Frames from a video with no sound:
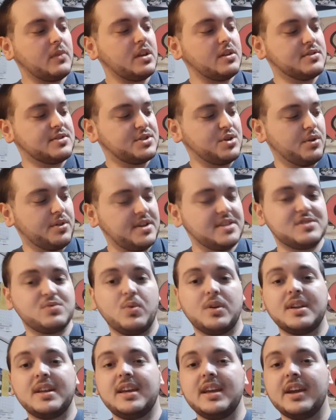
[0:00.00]
So this
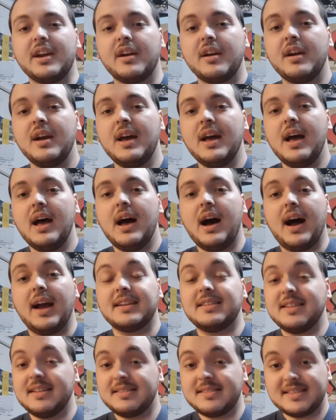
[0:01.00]
one here, I
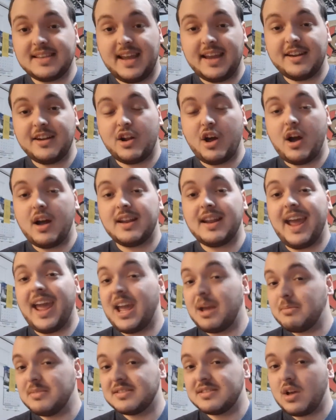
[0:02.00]
did scan it on
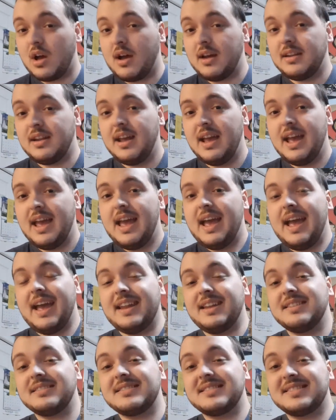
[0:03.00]
Amazon, and
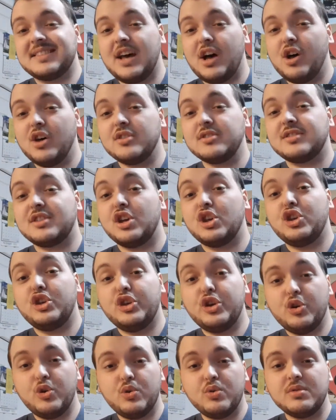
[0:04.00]
it sells
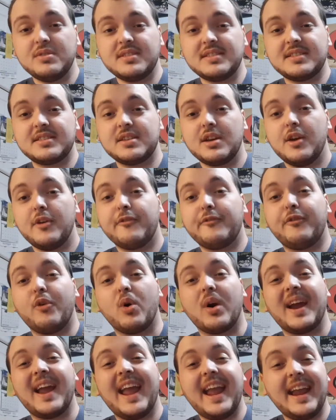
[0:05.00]
used
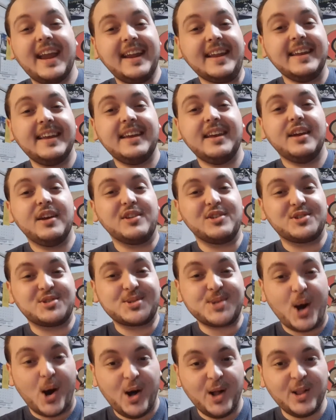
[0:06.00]
for $80.
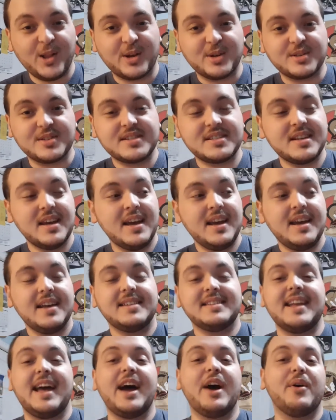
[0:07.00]

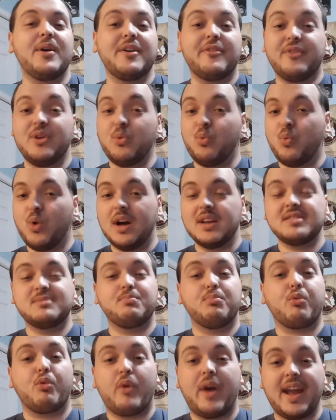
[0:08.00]
Now, if it was
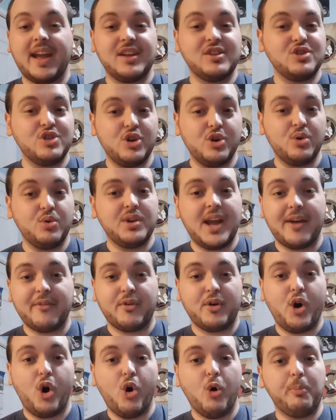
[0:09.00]
brand new,
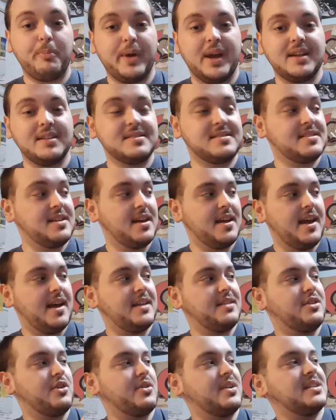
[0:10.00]
never opens,
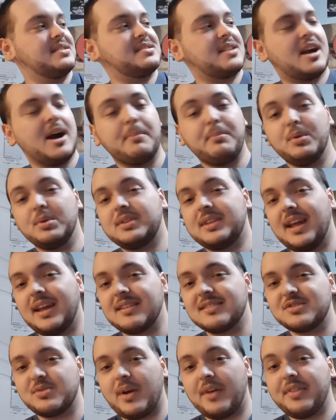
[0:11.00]
and there is a couple
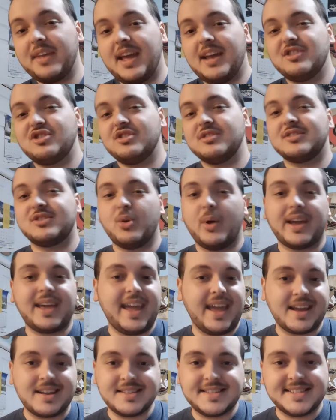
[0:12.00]
dings around the edges, so I
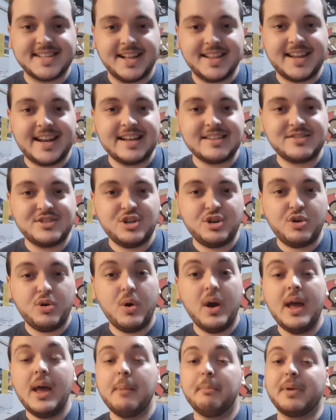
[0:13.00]
can't sell it as
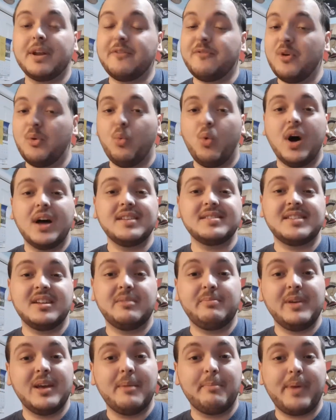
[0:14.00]
new, but if it was,
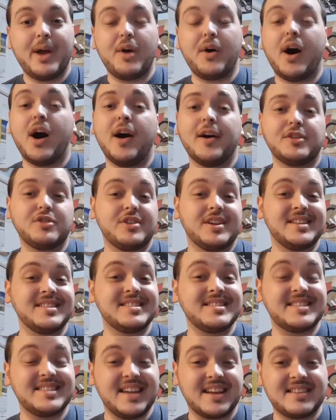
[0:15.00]
it'd be about
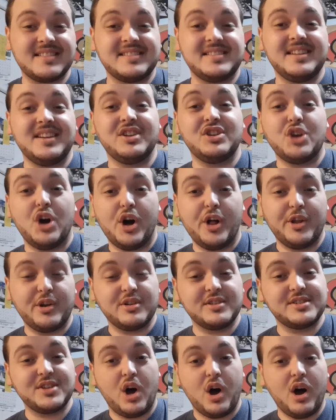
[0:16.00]

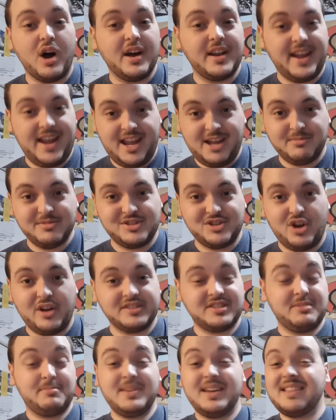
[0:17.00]
$160 on Amazon.
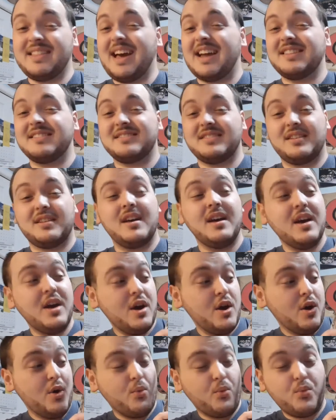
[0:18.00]
To me, that is a
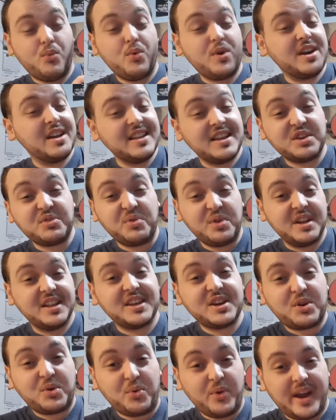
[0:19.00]
really,
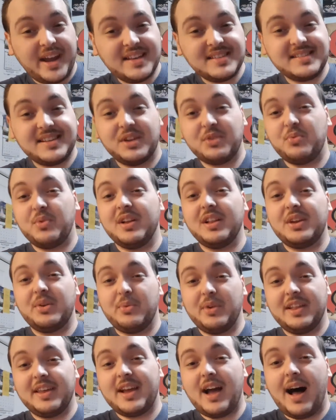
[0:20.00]
really crazy and really,
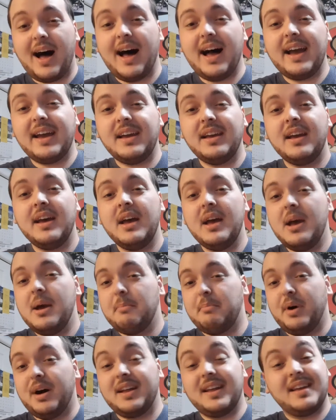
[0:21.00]
really high,
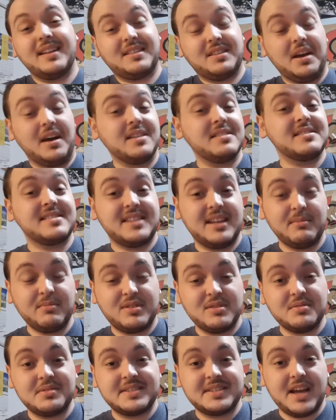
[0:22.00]
but it does seem
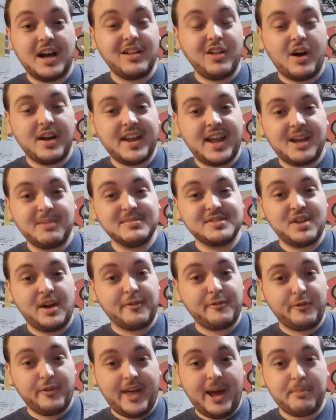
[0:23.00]
to sell on Amazon
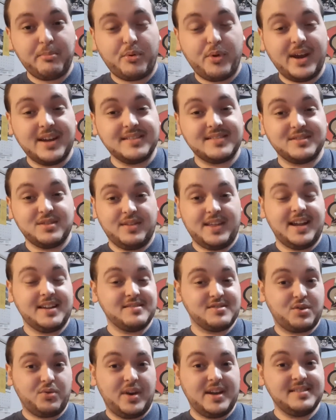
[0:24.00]
for that price, so that
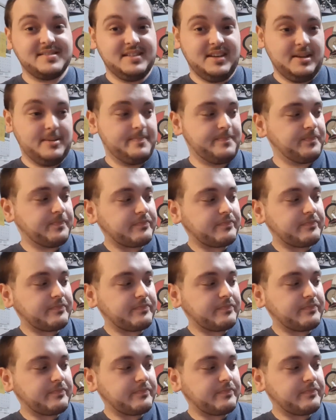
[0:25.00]
is crazy.